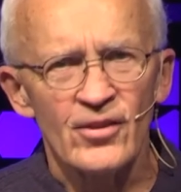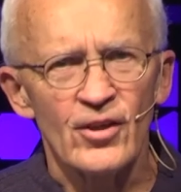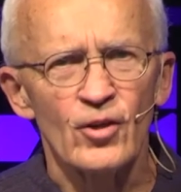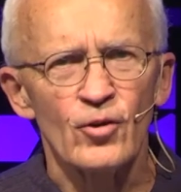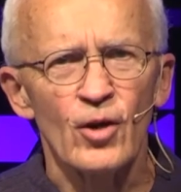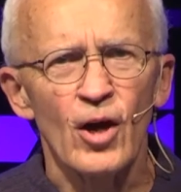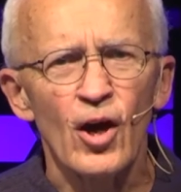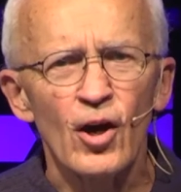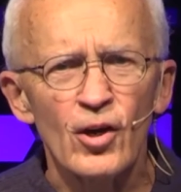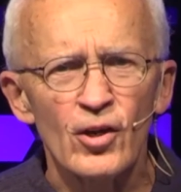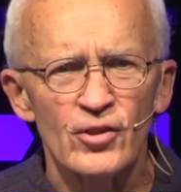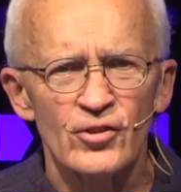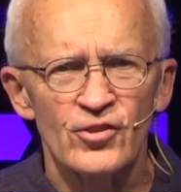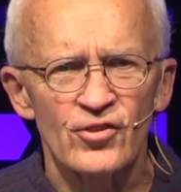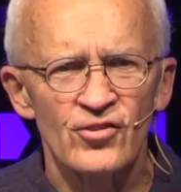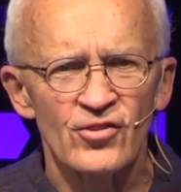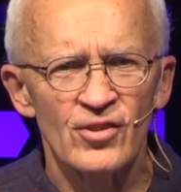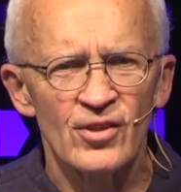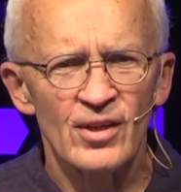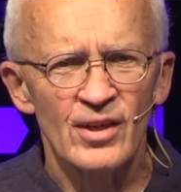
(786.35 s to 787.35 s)
Their
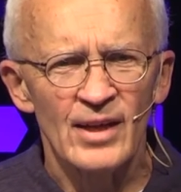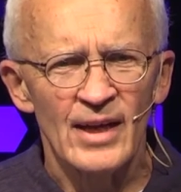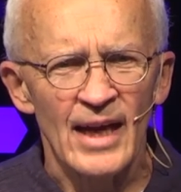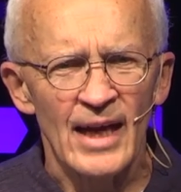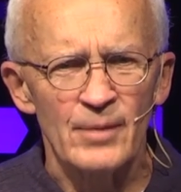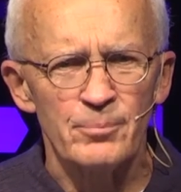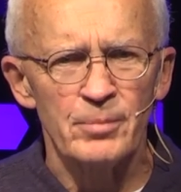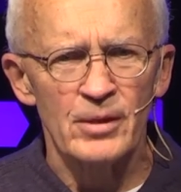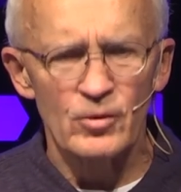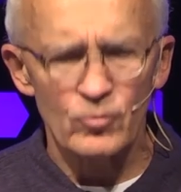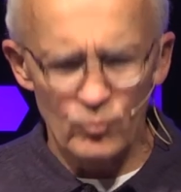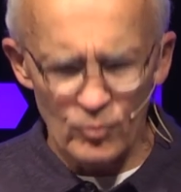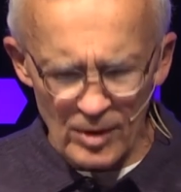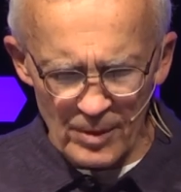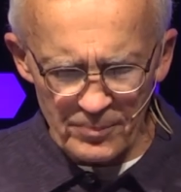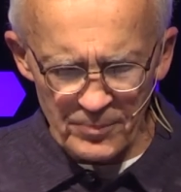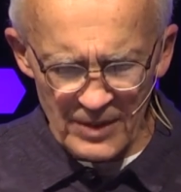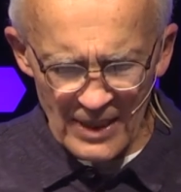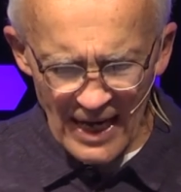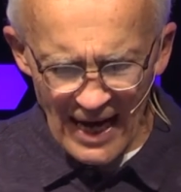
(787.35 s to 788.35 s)
hearts had been
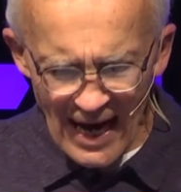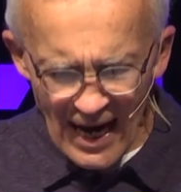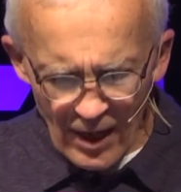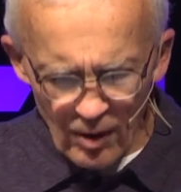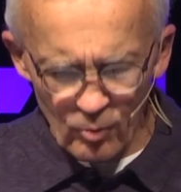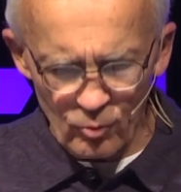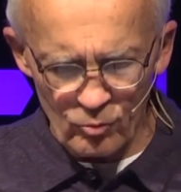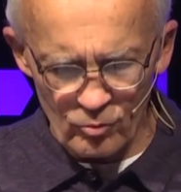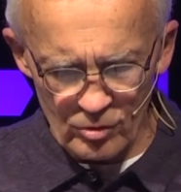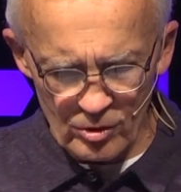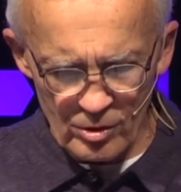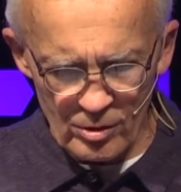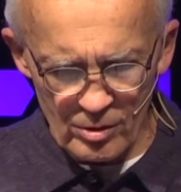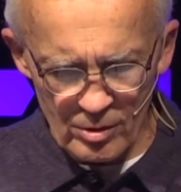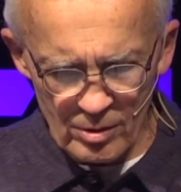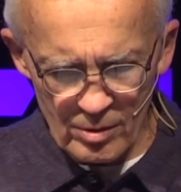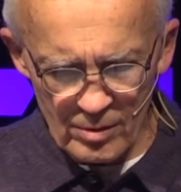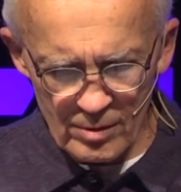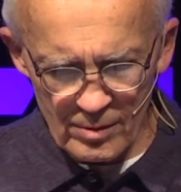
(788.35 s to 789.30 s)
ripped out.